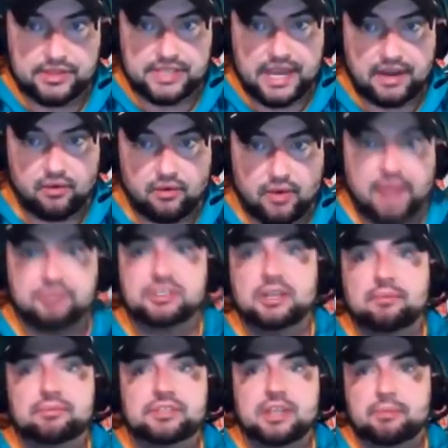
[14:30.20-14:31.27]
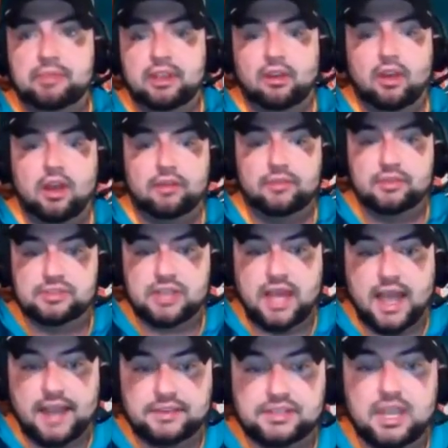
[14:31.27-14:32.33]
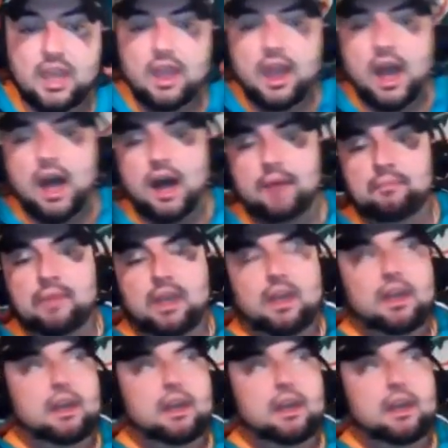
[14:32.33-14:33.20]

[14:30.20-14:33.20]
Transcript: the second round, something along those lines. But